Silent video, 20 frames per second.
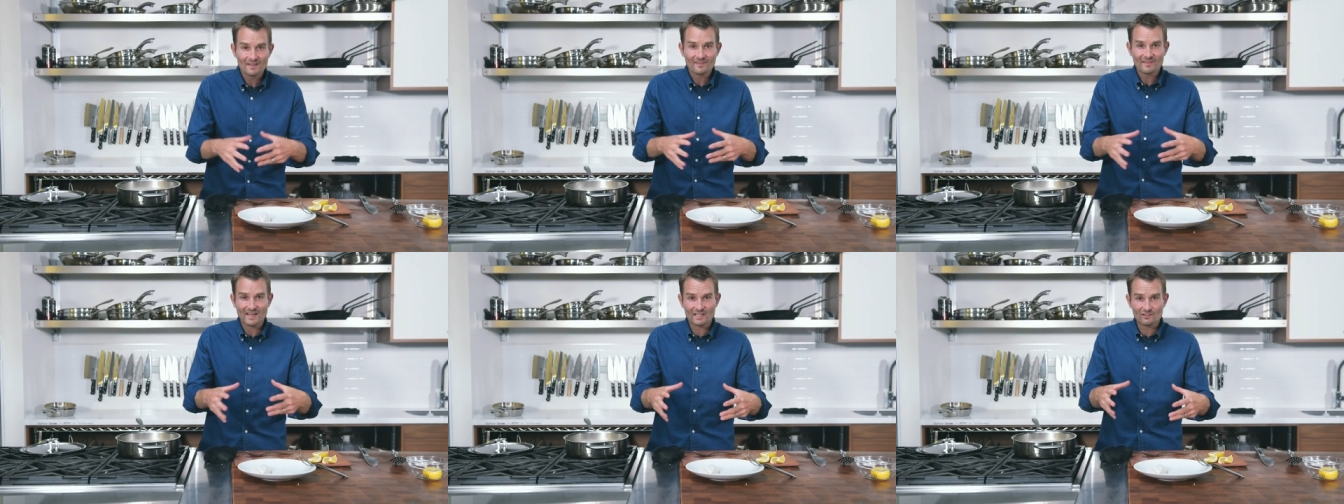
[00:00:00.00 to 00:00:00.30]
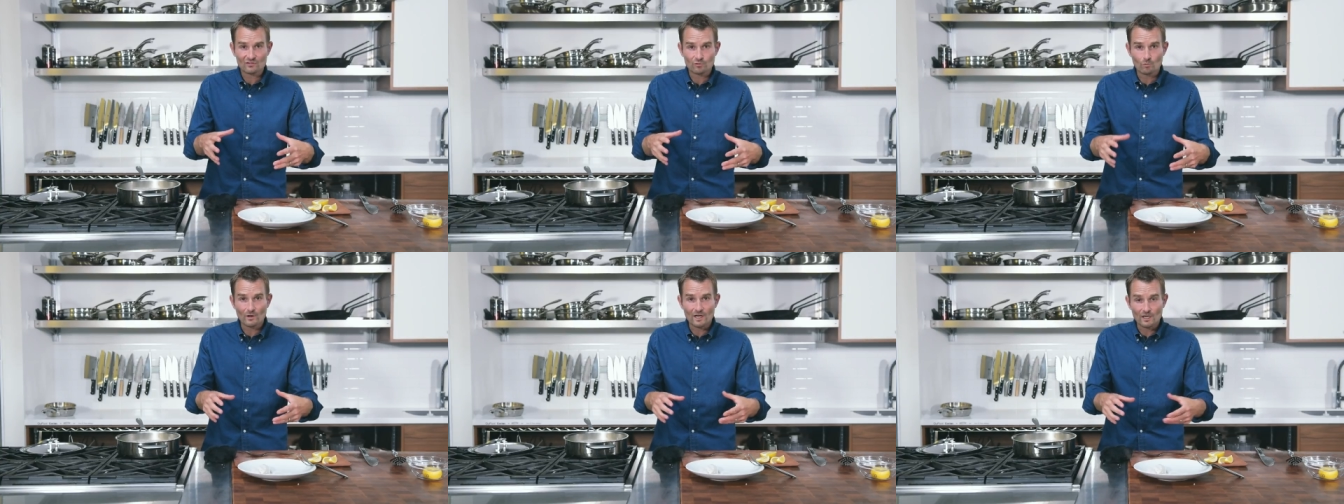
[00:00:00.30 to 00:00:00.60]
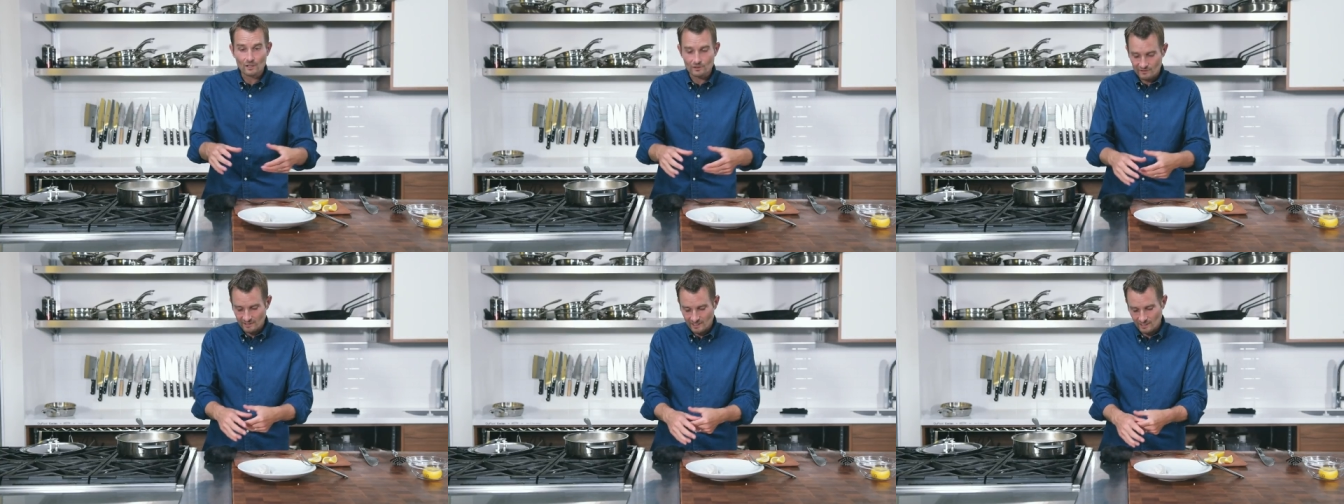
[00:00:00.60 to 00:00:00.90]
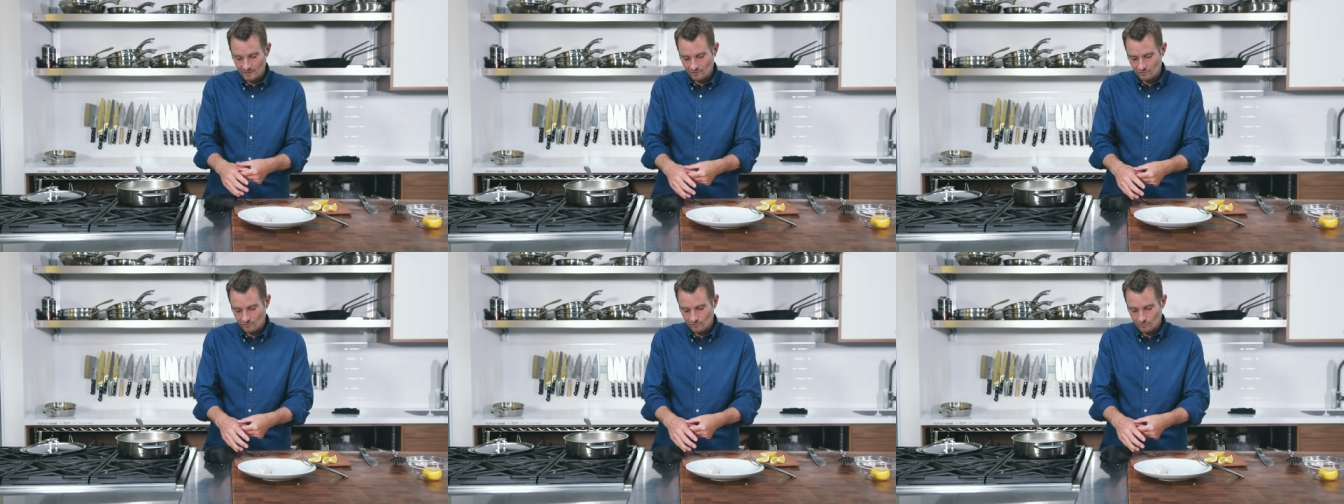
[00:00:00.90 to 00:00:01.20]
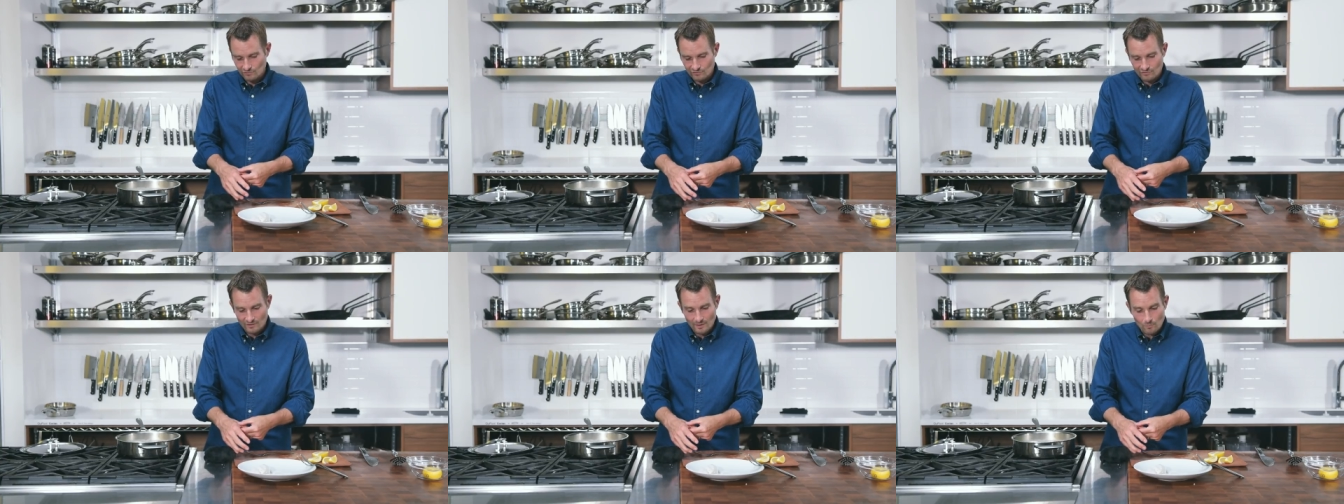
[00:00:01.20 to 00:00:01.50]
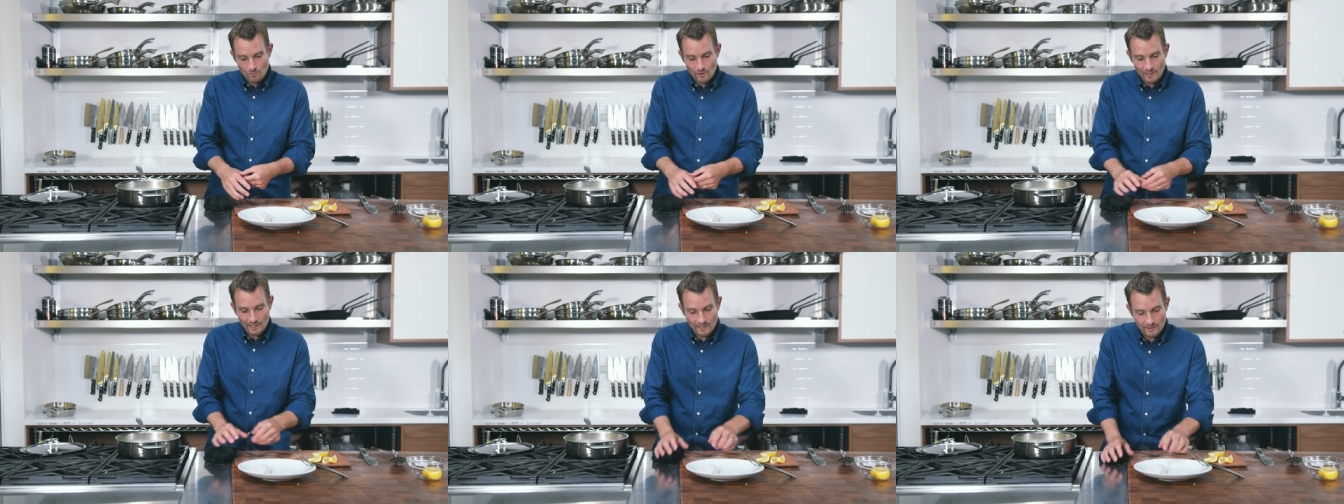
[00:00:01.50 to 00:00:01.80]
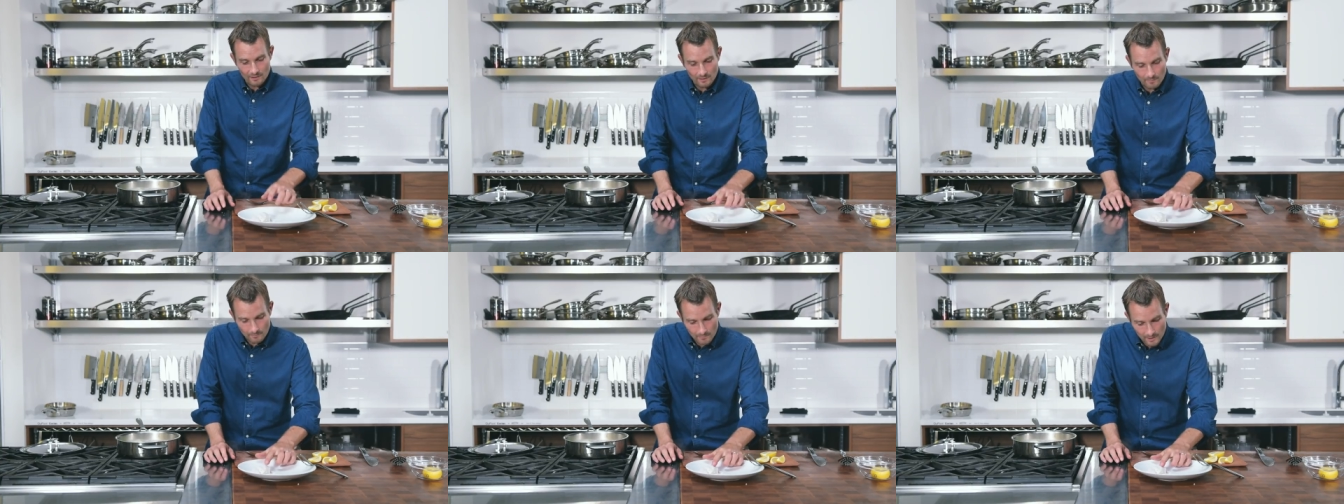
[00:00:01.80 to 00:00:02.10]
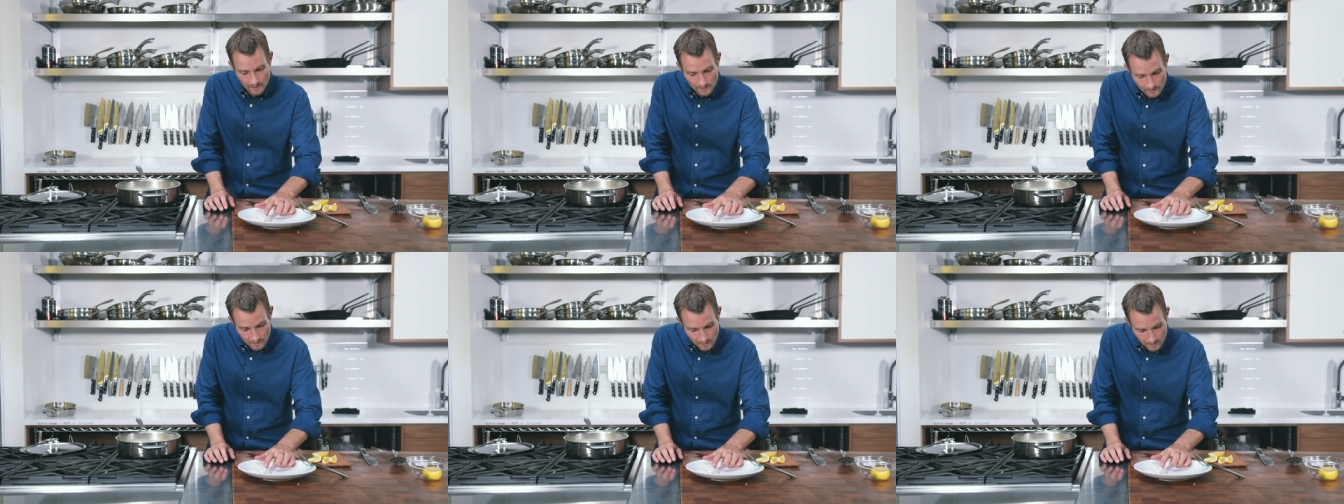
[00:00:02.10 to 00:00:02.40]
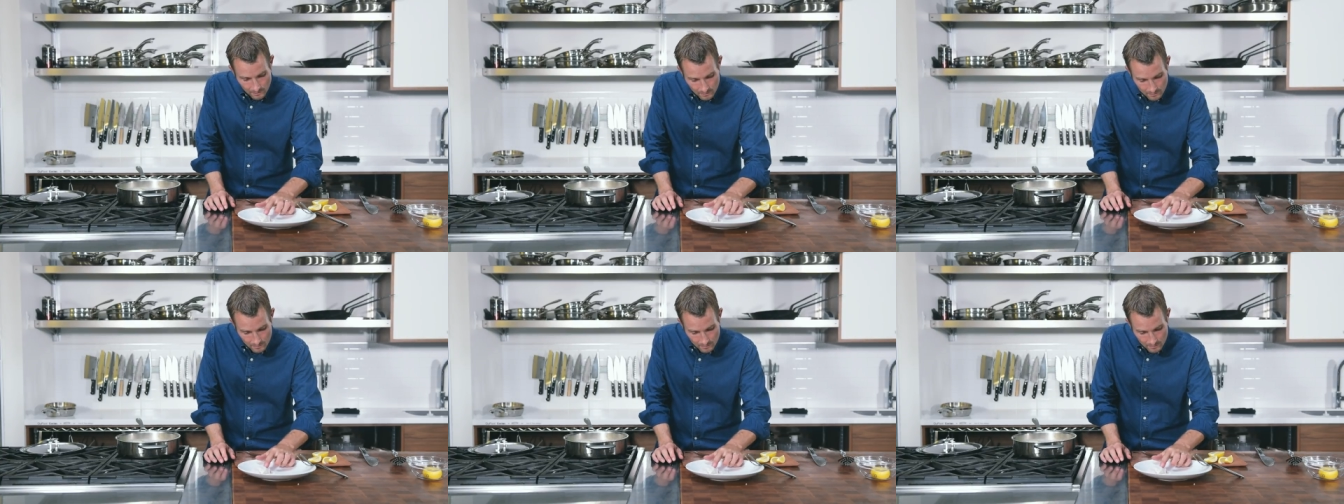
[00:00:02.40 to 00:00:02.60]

that's well done. So somewhere in the middle,